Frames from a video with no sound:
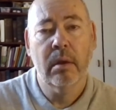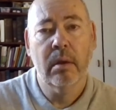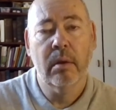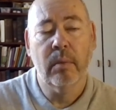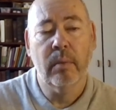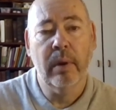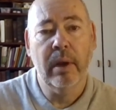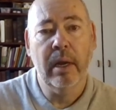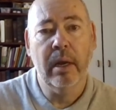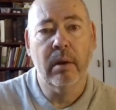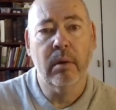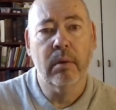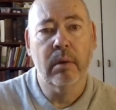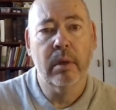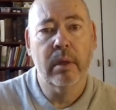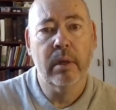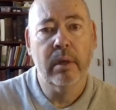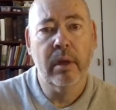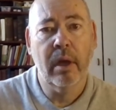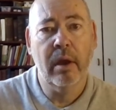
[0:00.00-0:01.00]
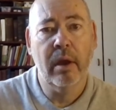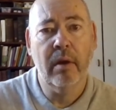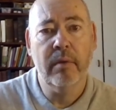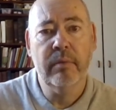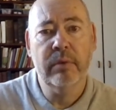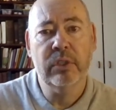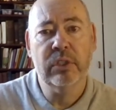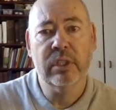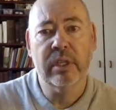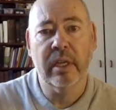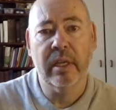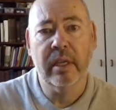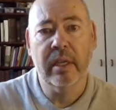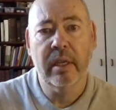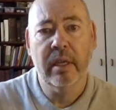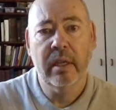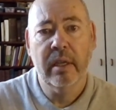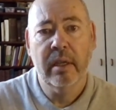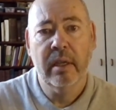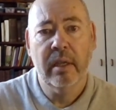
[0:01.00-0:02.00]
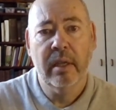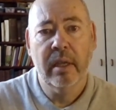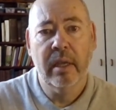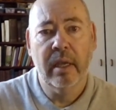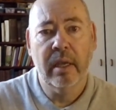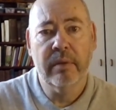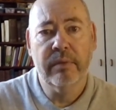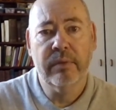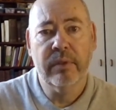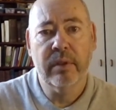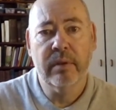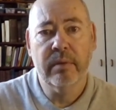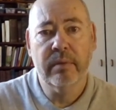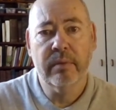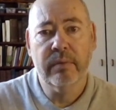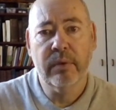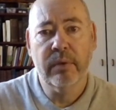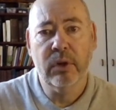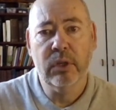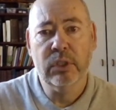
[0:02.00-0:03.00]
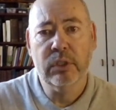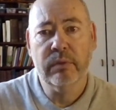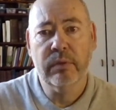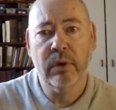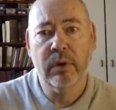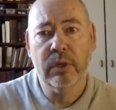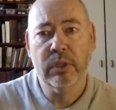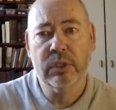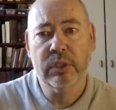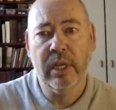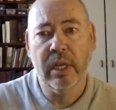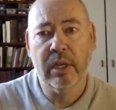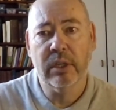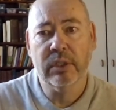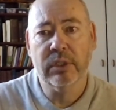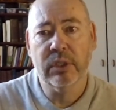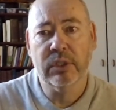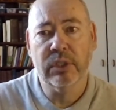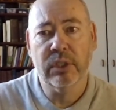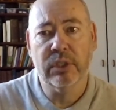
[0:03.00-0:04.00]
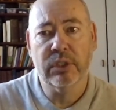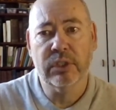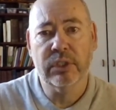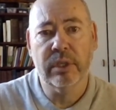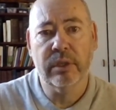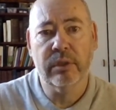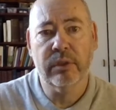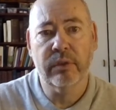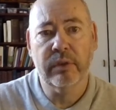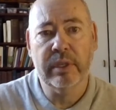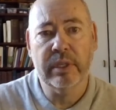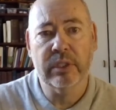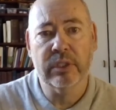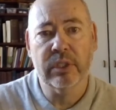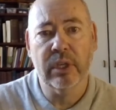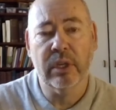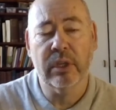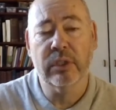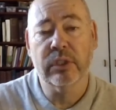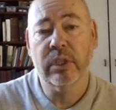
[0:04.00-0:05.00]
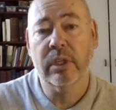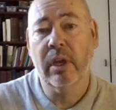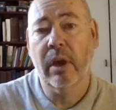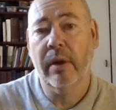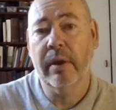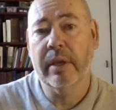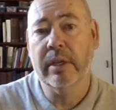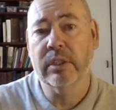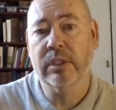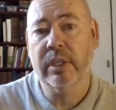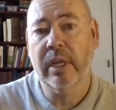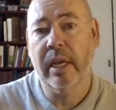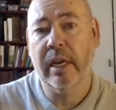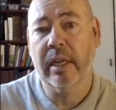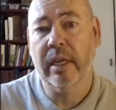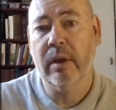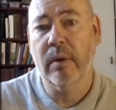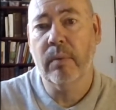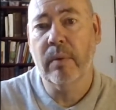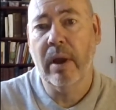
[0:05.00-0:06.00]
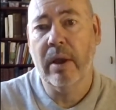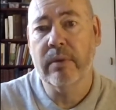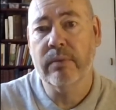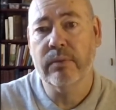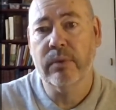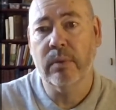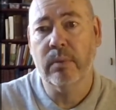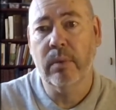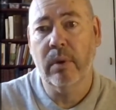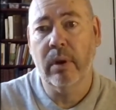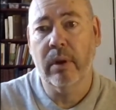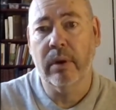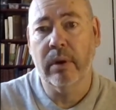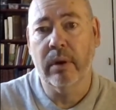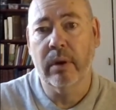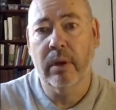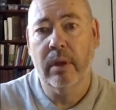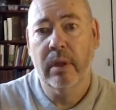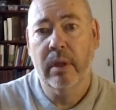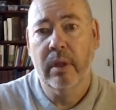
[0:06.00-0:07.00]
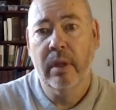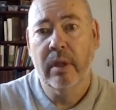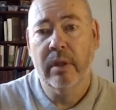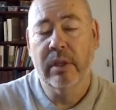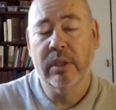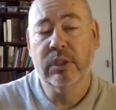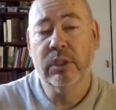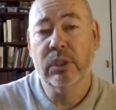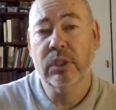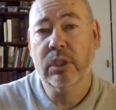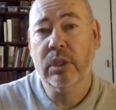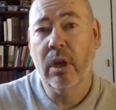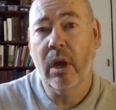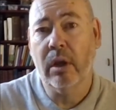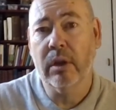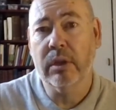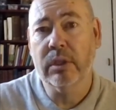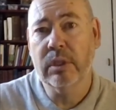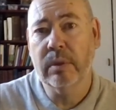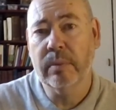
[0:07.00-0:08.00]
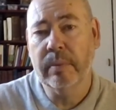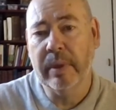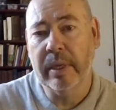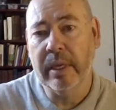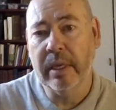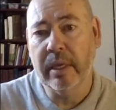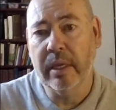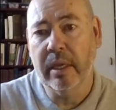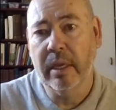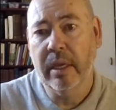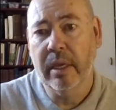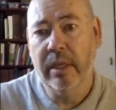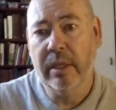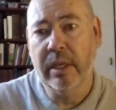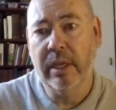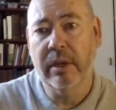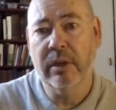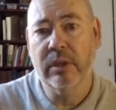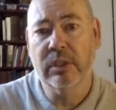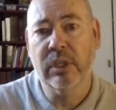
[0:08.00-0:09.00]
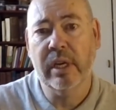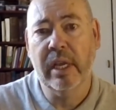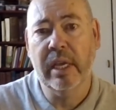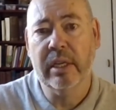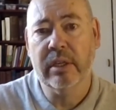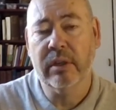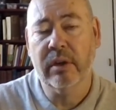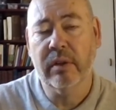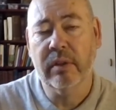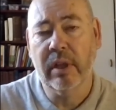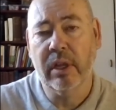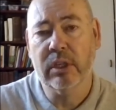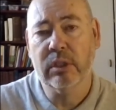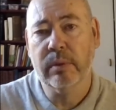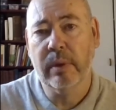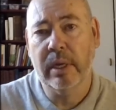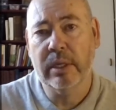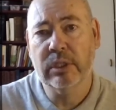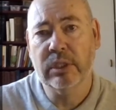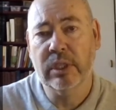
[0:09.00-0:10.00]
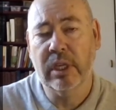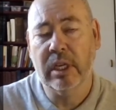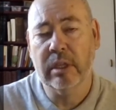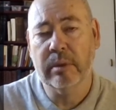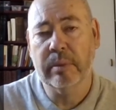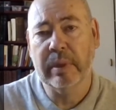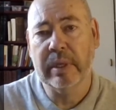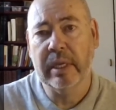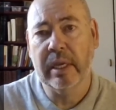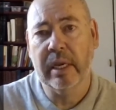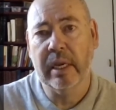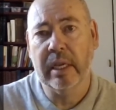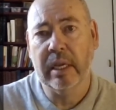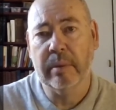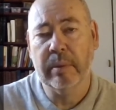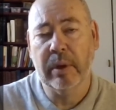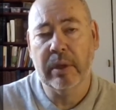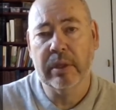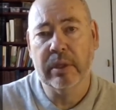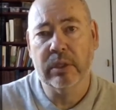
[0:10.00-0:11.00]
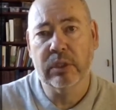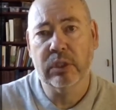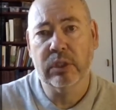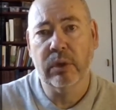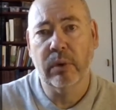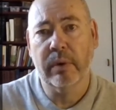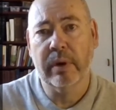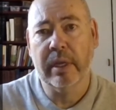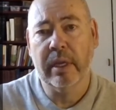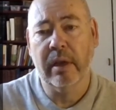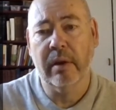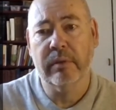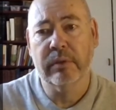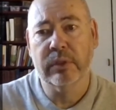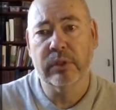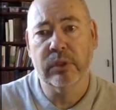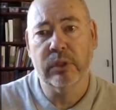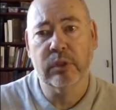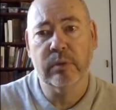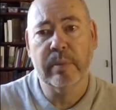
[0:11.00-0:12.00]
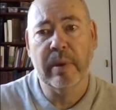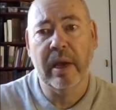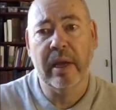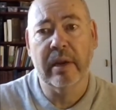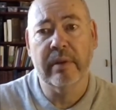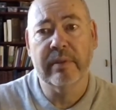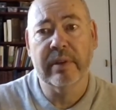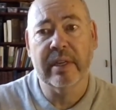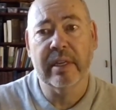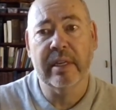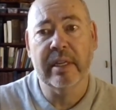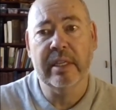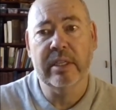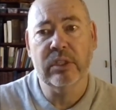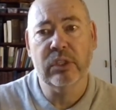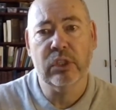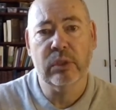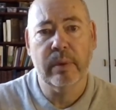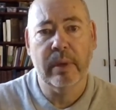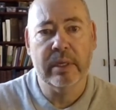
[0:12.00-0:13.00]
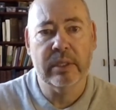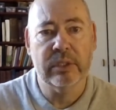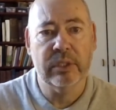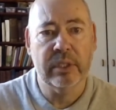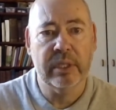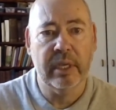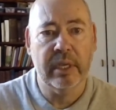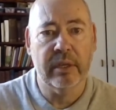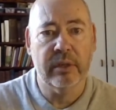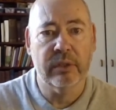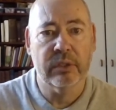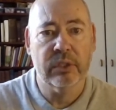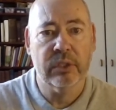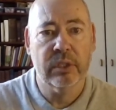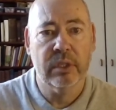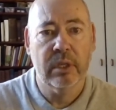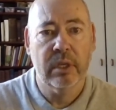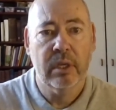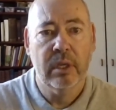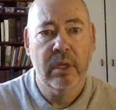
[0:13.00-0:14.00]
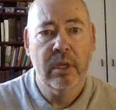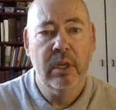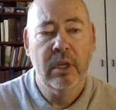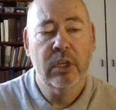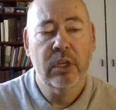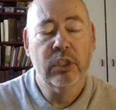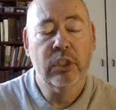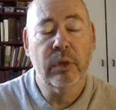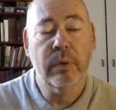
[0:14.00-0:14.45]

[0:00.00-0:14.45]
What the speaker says: Wow. Now obviously, if the first verse tells us that she had 3 sons and now he's getting a wife for one, this has got to be years later. That's why I said at the beginning about this story covers a span of at least 20 years. So